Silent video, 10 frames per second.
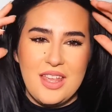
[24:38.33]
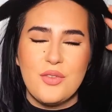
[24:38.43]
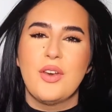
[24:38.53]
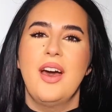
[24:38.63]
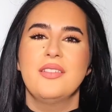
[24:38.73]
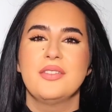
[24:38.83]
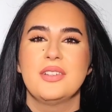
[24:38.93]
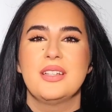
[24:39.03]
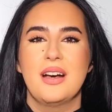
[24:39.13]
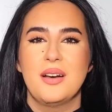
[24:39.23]
if you have
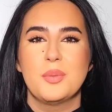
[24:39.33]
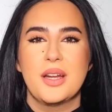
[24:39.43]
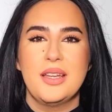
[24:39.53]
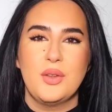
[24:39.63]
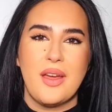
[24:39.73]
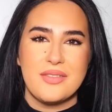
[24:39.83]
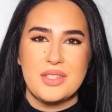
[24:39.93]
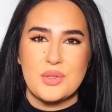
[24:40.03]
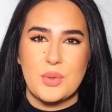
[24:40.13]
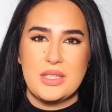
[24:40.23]
Khamrah and you have
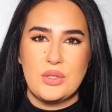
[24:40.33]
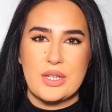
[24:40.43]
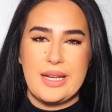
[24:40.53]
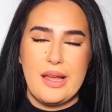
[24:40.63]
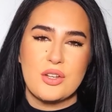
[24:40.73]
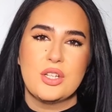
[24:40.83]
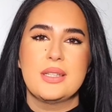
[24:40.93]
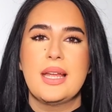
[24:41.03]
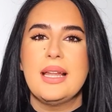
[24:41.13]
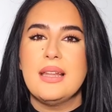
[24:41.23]
this one in your collection,